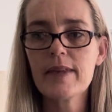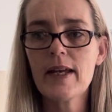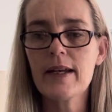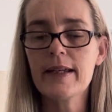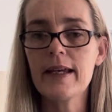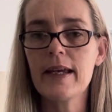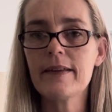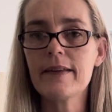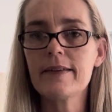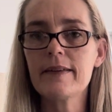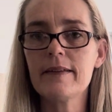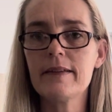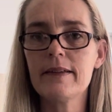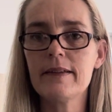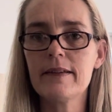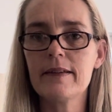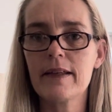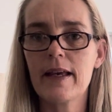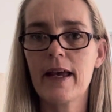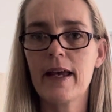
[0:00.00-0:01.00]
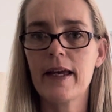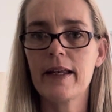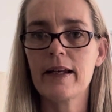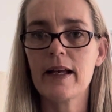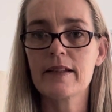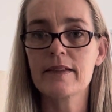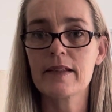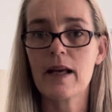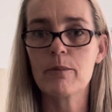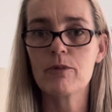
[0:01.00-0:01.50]
guesses and
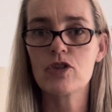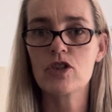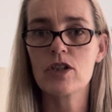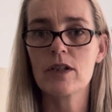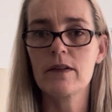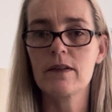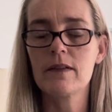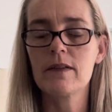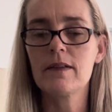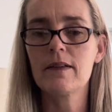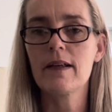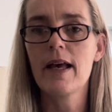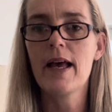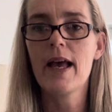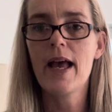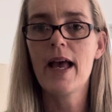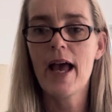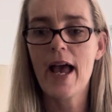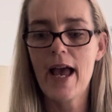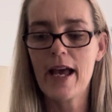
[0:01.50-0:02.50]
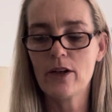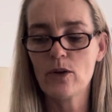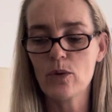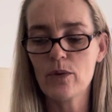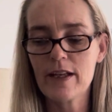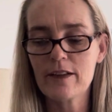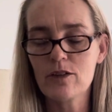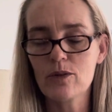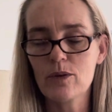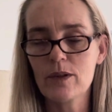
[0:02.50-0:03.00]
assumptions and all
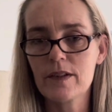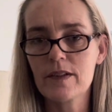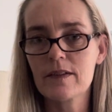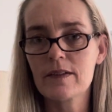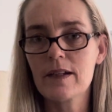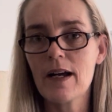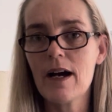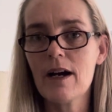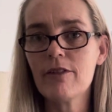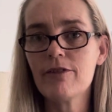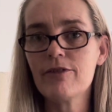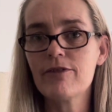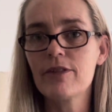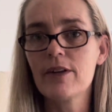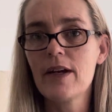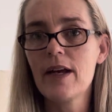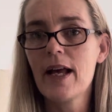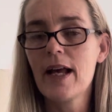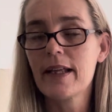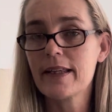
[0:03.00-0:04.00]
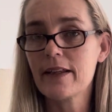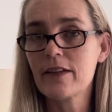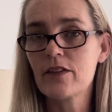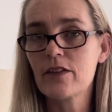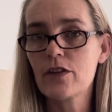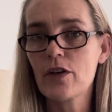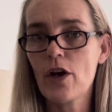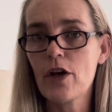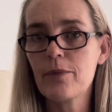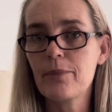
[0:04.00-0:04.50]
that sort of stuff, then
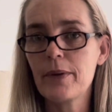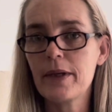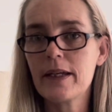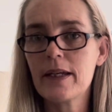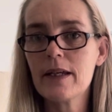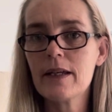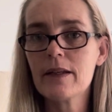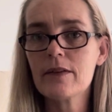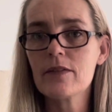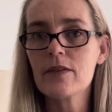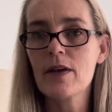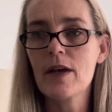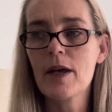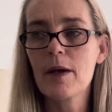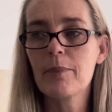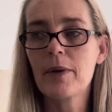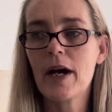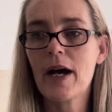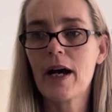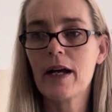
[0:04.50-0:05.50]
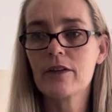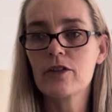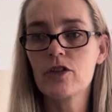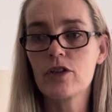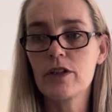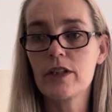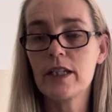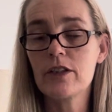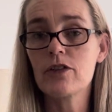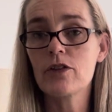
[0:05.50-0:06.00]
so be it, but
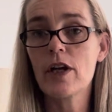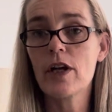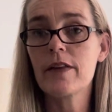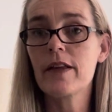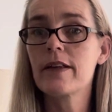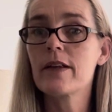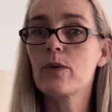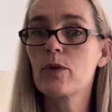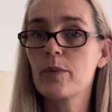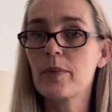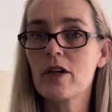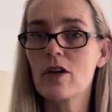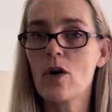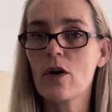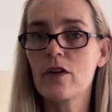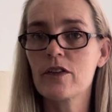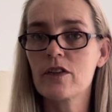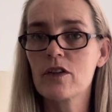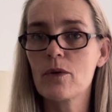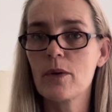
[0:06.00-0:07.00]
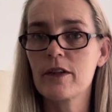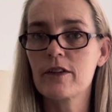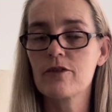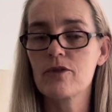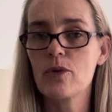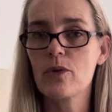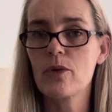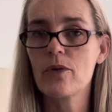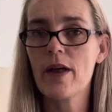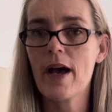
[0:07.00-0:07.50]
you need to know that there will be a consequence
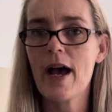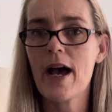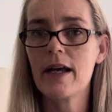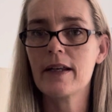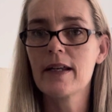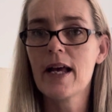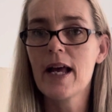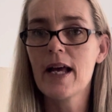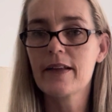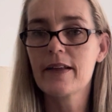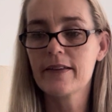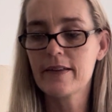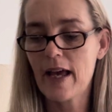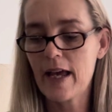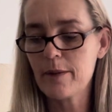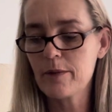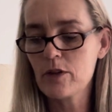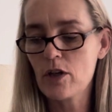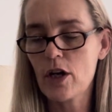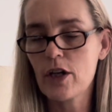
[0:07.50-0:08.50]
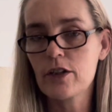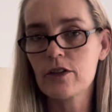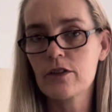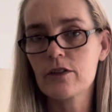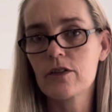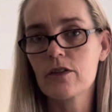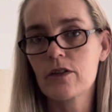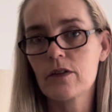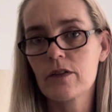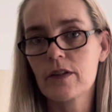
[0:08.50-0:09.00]
for that. Same
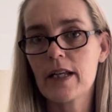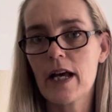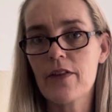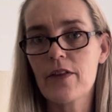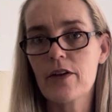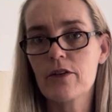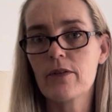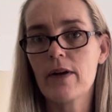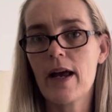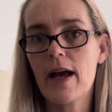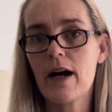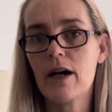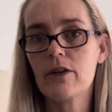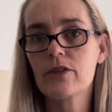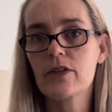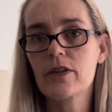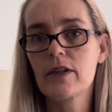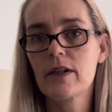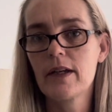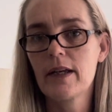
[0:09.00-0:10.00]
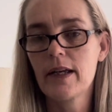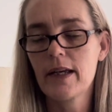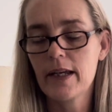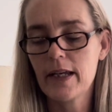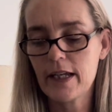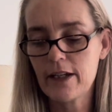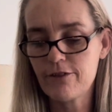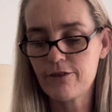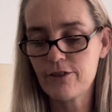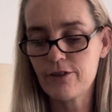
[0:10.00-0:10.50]
goes the other route.
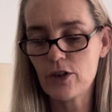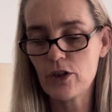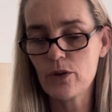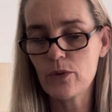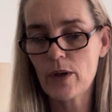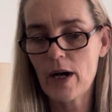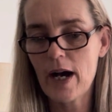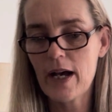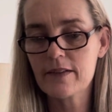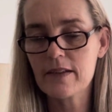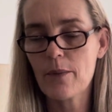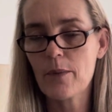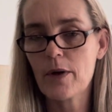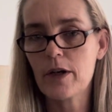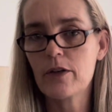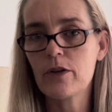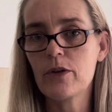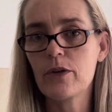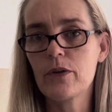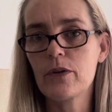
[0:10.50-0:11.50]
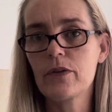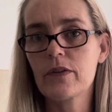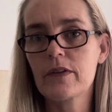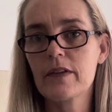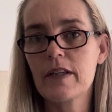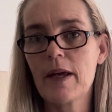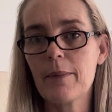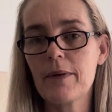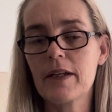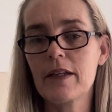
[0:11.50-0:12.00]
If you are someone who's
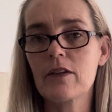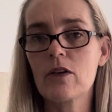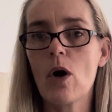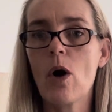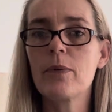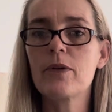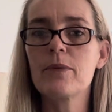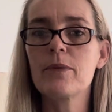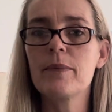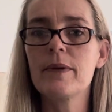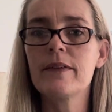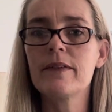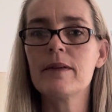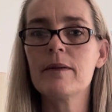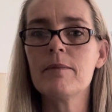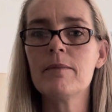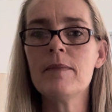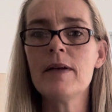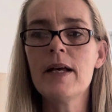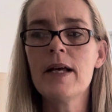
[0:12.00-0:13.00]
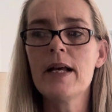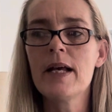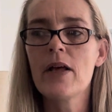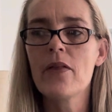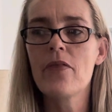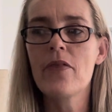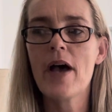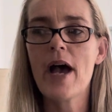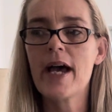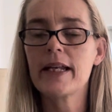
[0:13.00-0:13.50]
tapping into optimism,
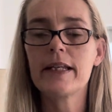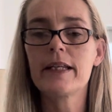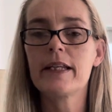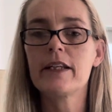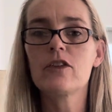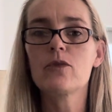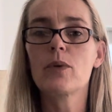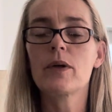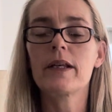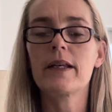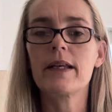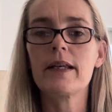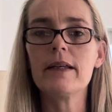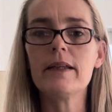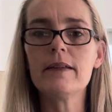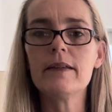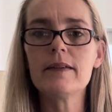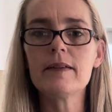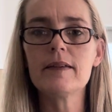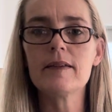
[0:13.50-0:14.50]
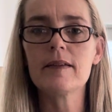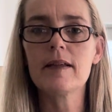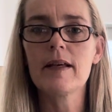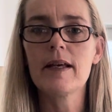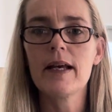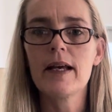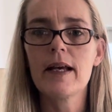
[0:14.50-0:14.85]
that it is what it is,